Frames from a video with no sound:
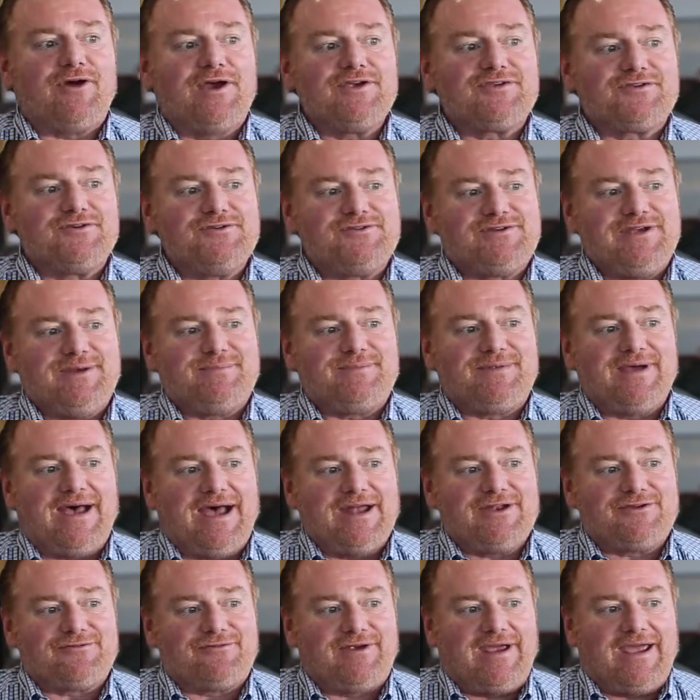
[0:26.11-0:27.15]
Chrysler Jeep
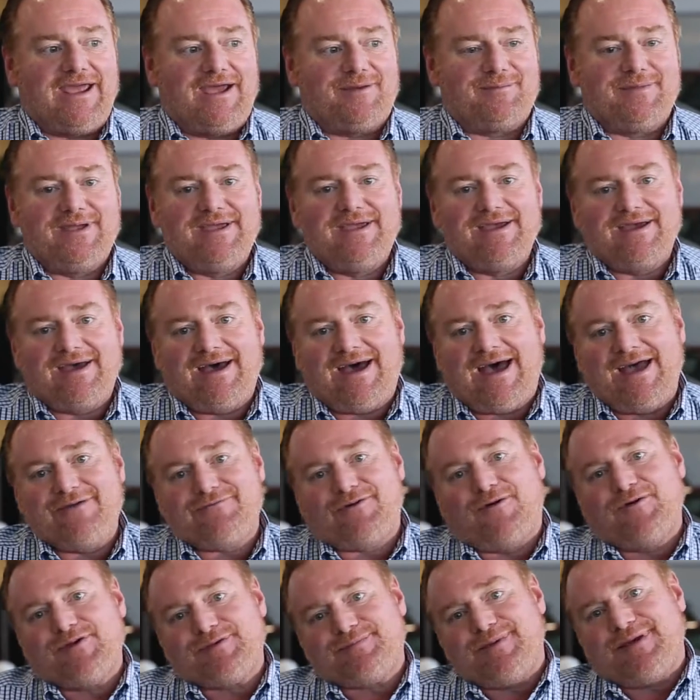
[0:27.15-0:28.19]
Dodge Ram. I've
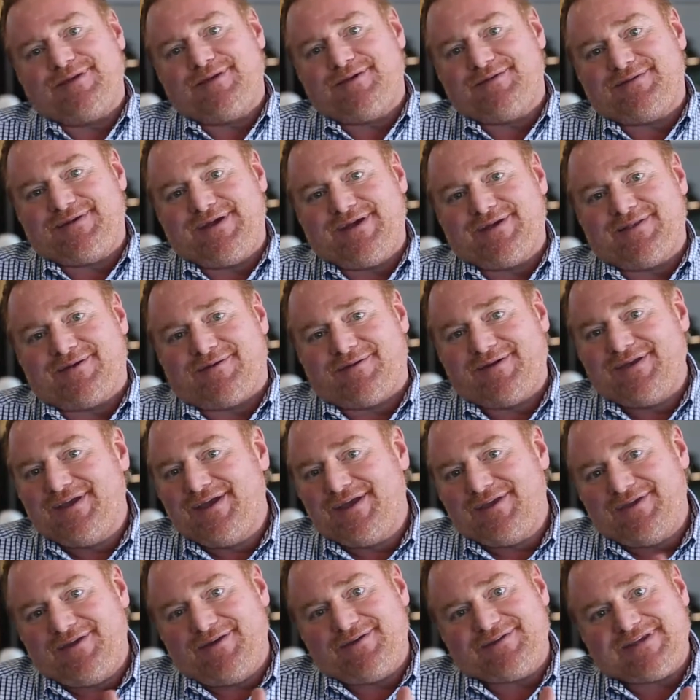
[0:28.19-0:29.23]
always been your dealer.
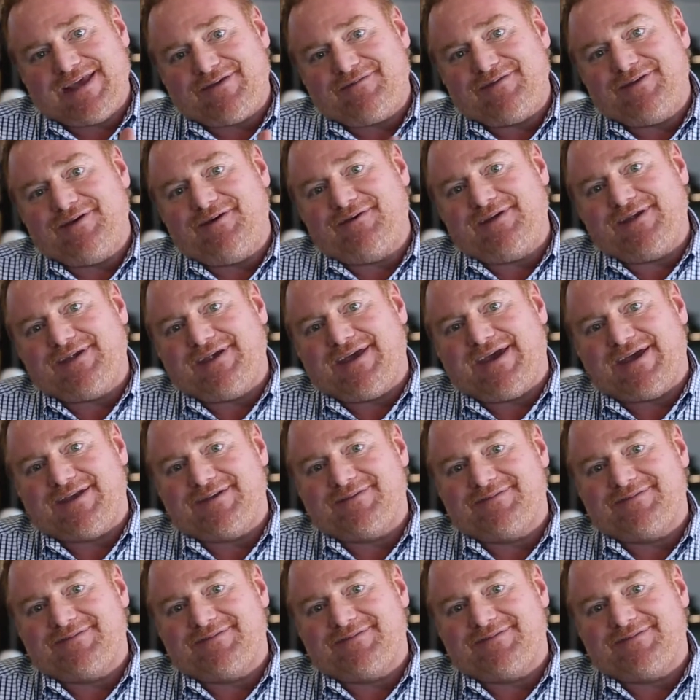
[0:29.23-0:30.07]
You just haven't known it yet.